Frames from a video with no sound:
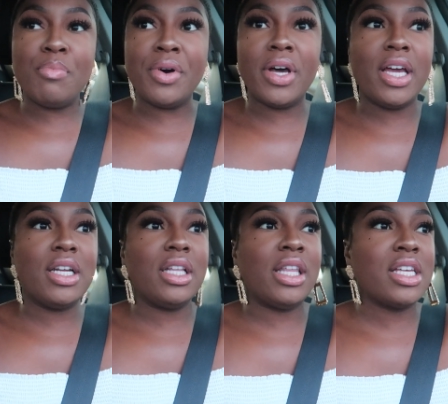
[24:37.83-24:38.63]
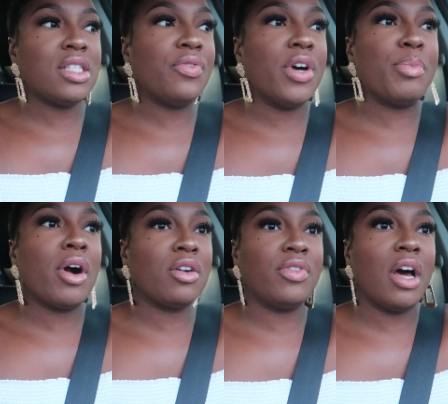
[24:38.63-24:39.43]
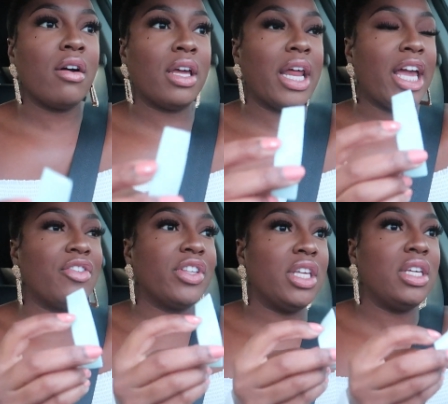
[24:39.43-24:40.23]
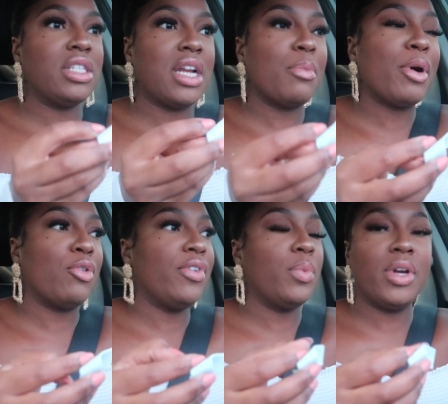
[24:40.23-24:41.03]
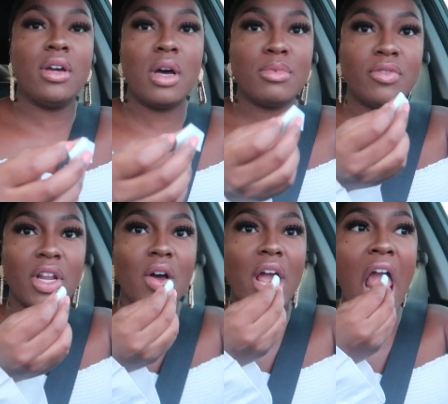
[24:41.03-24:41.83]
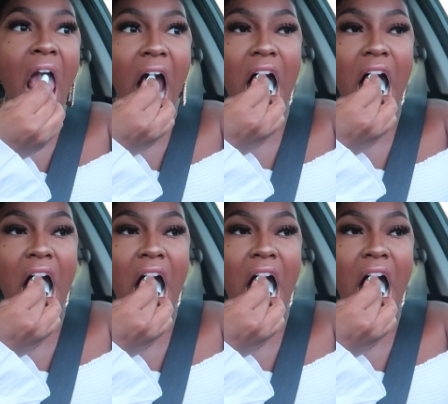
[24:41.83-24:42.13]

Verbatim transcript: but that's the fun part of vlogging. Like, everything is not perfect when it comes to vlogging.